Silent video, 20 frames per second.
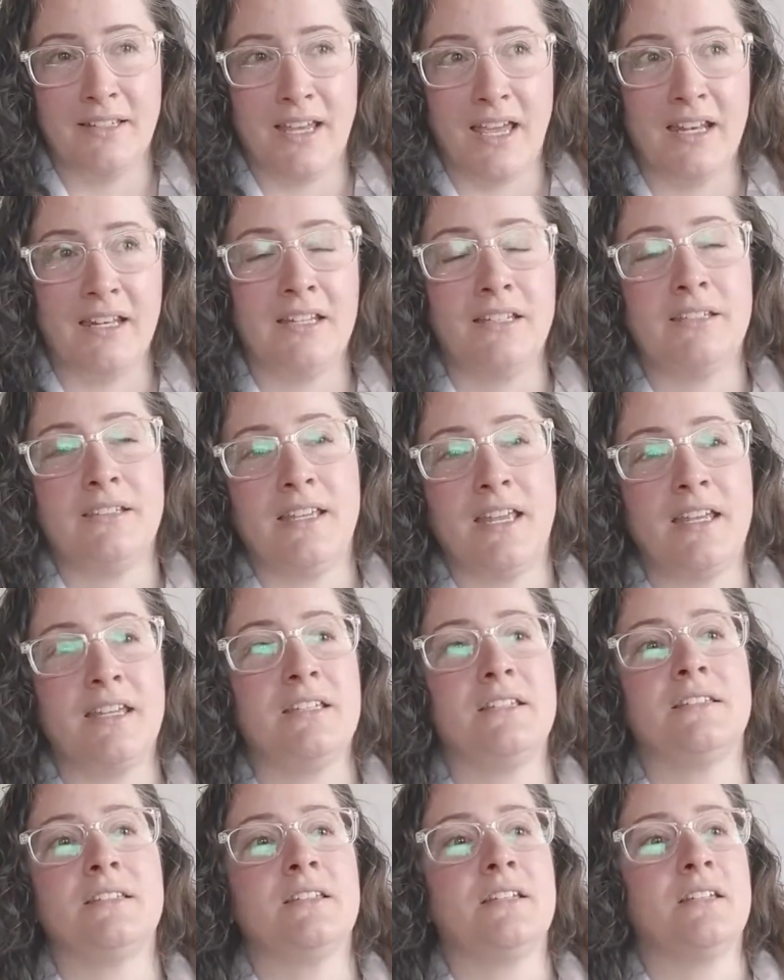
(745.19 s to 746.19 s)
And it
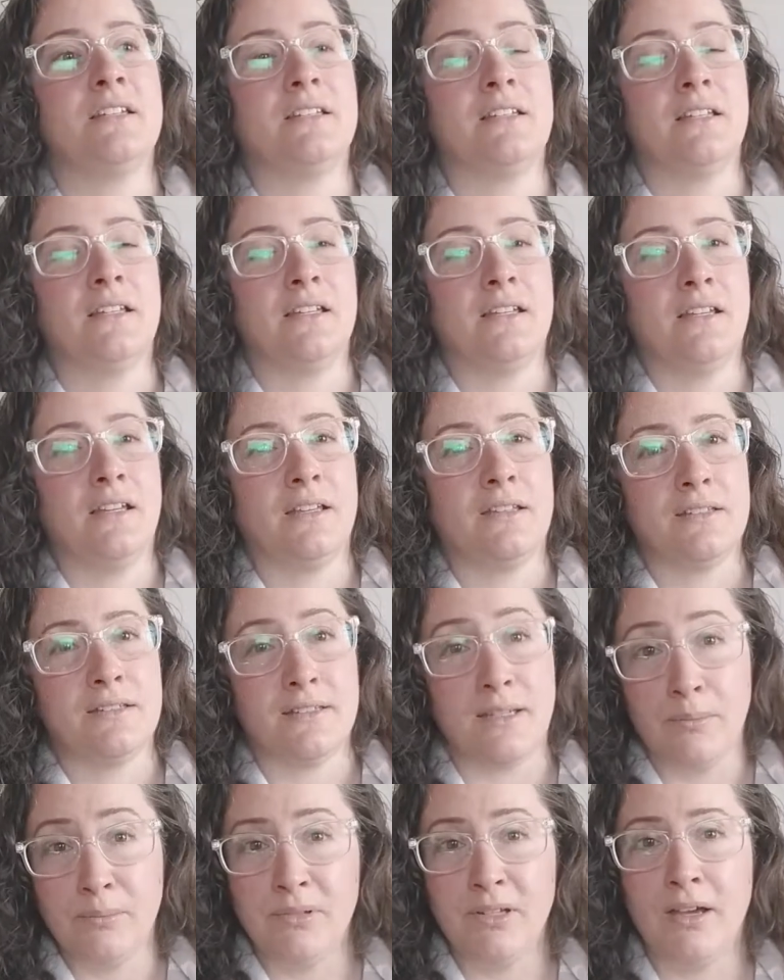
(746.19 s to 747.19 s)
takes
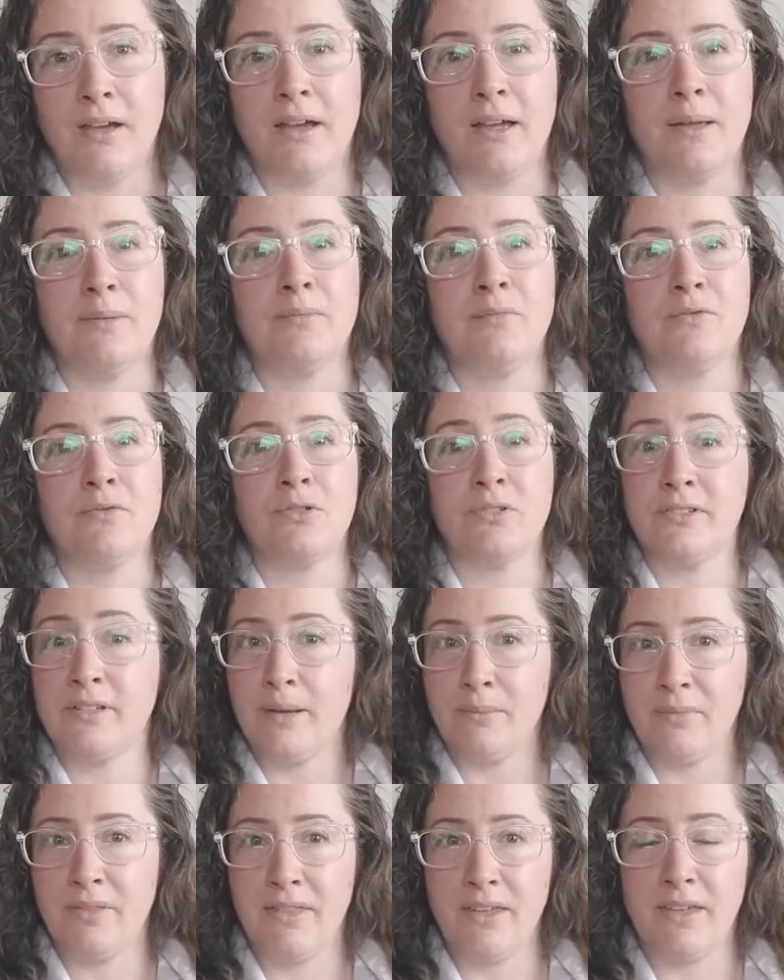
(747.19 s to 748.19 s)
some time for
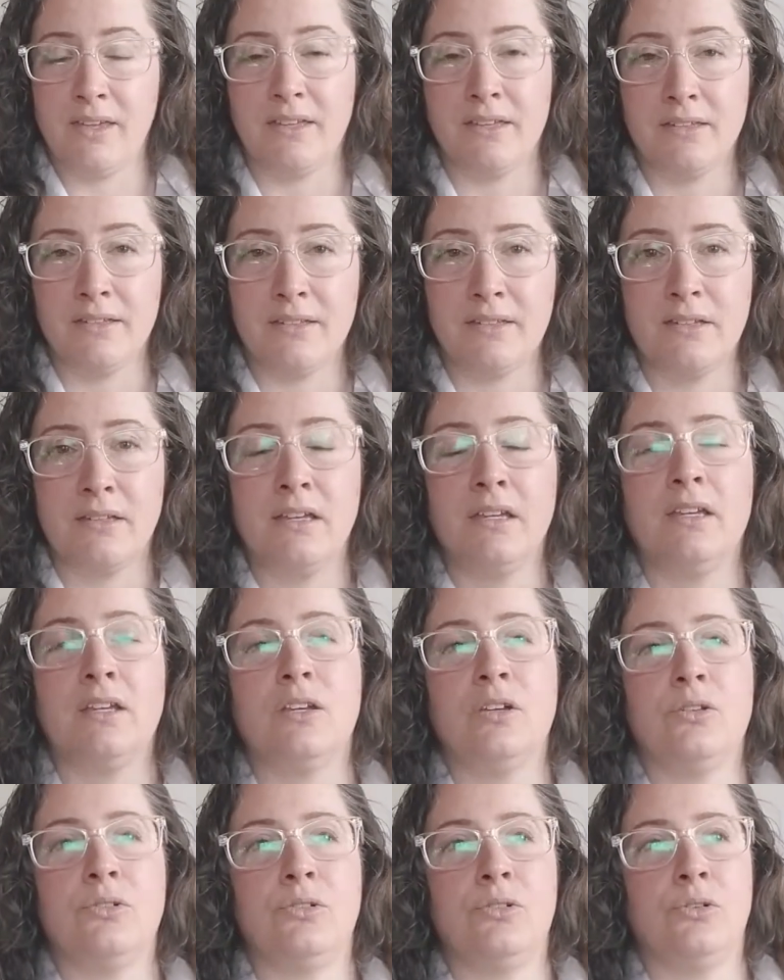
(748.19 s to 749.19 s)
some things
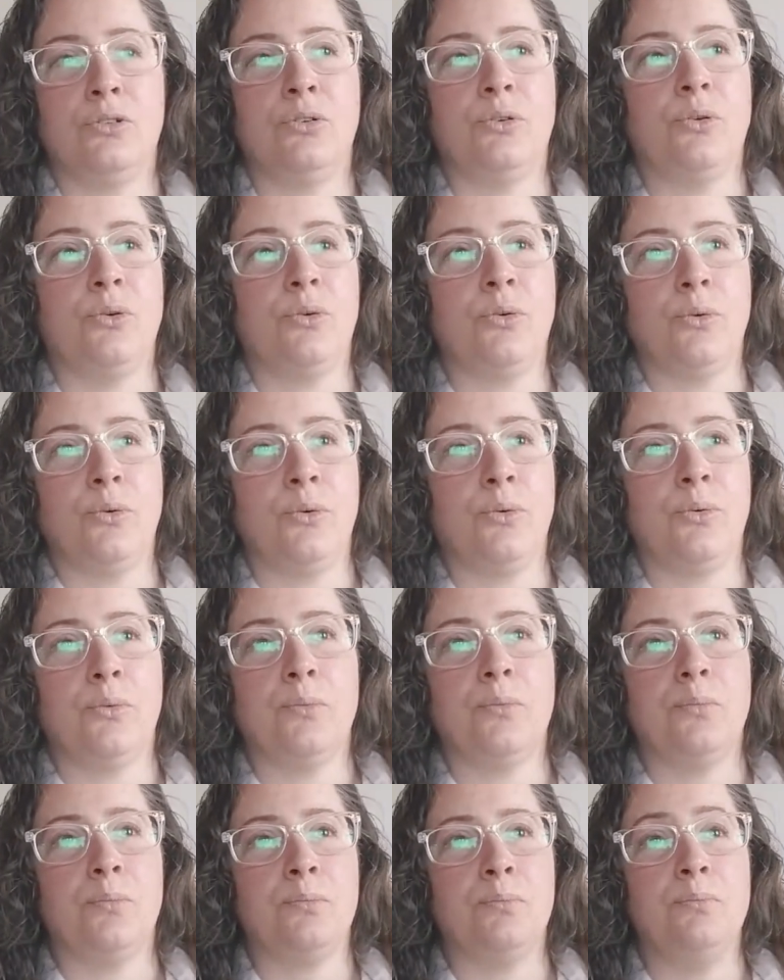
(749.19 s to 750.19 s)
to
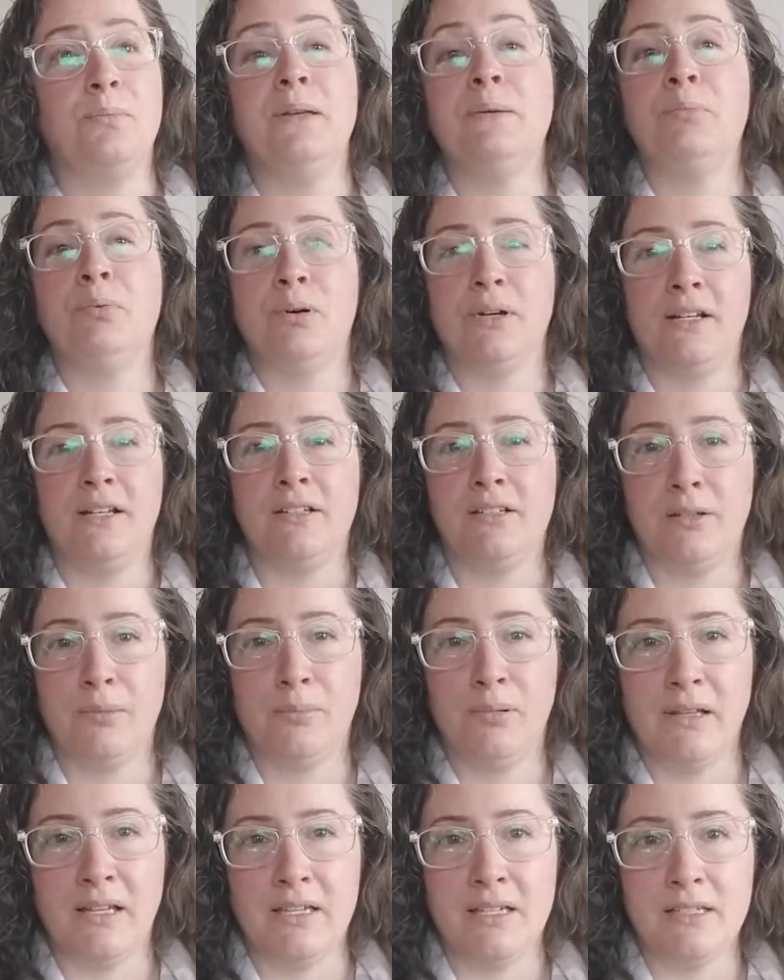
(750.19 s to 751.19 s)
be put into
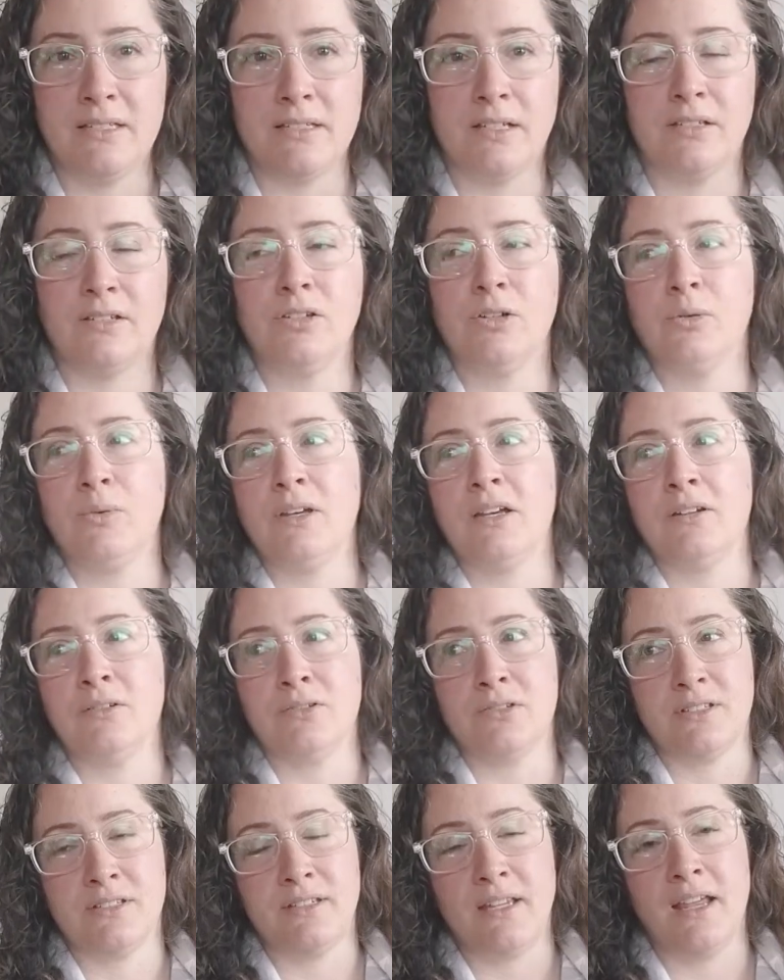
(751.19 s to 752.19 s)
place until we
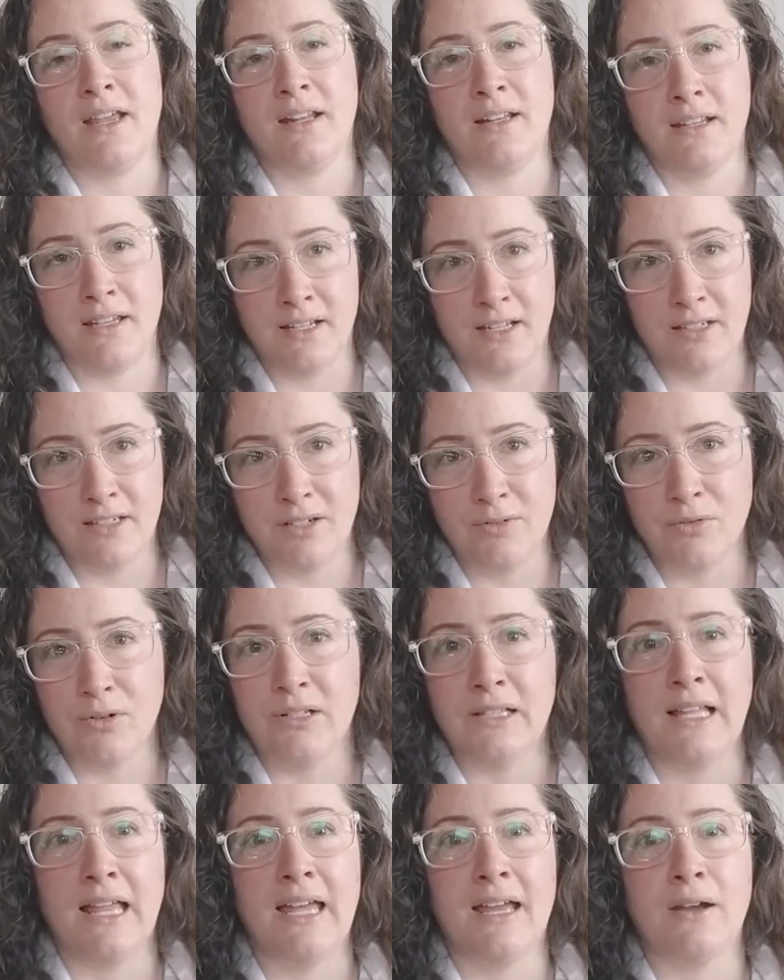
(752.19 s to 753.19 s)
understand it in a
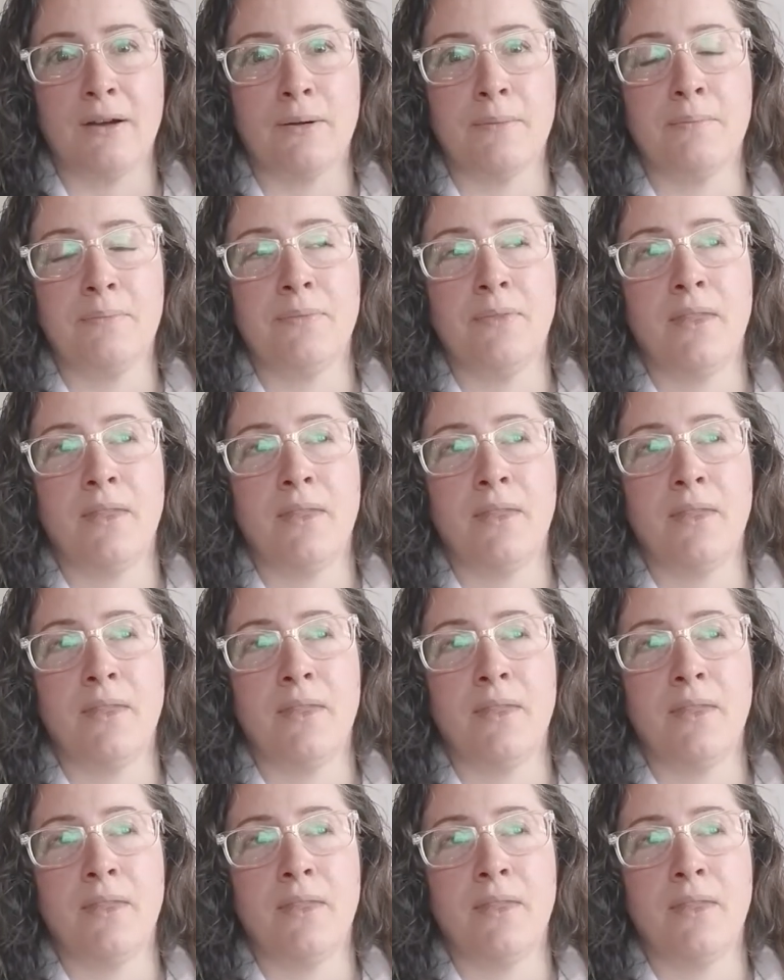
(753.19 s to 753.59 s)
different layer.